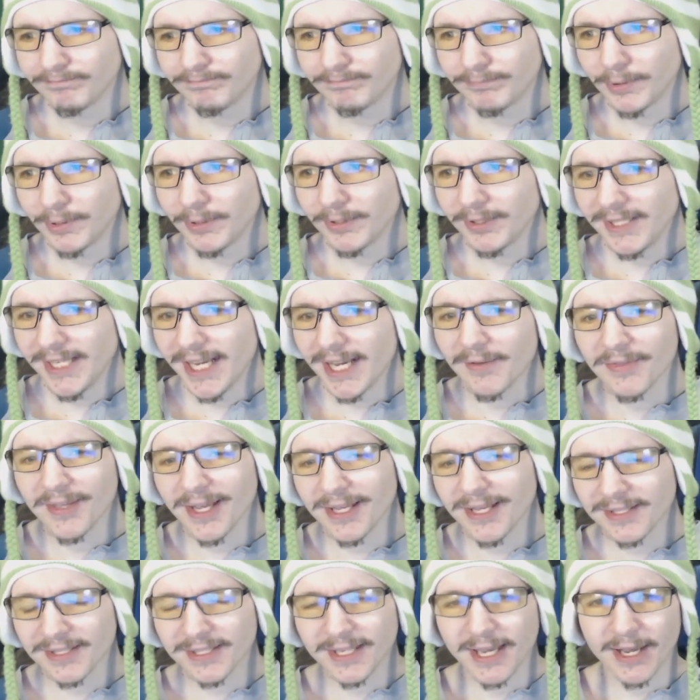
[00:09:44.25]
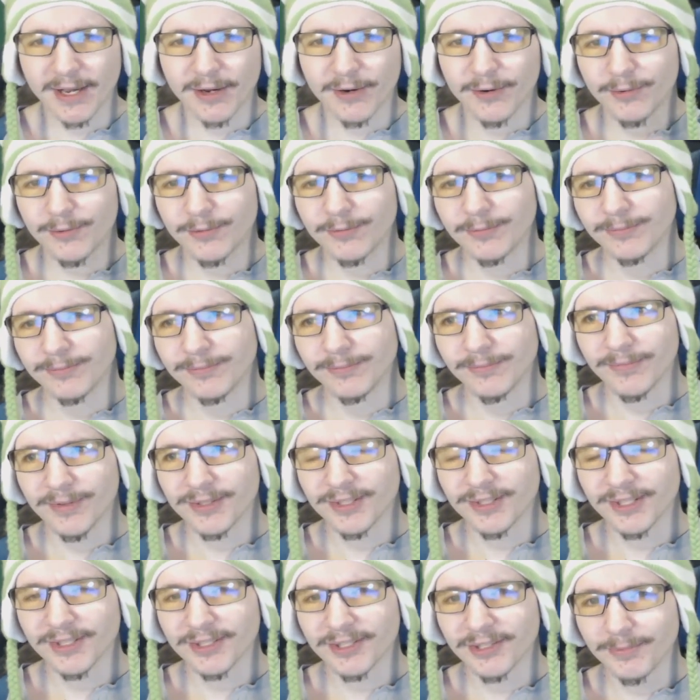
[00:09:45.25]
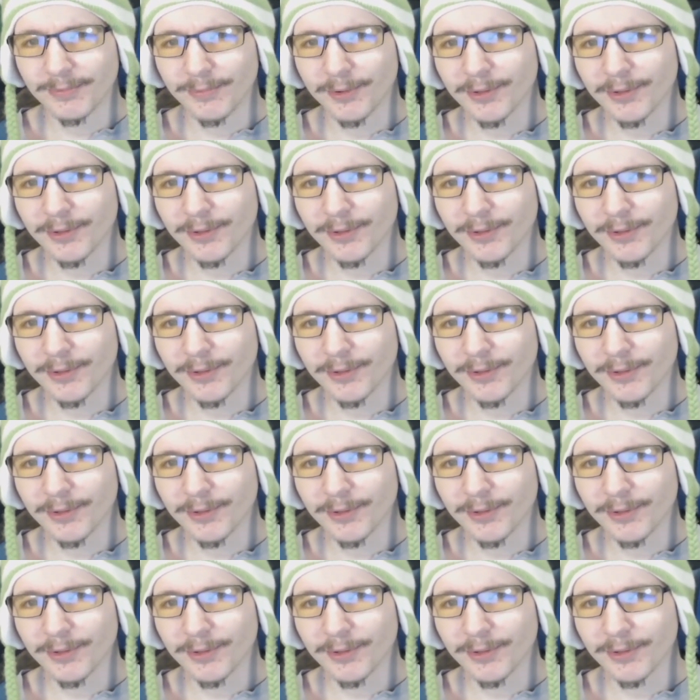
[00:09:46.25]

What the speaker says: But yeah, that's how the system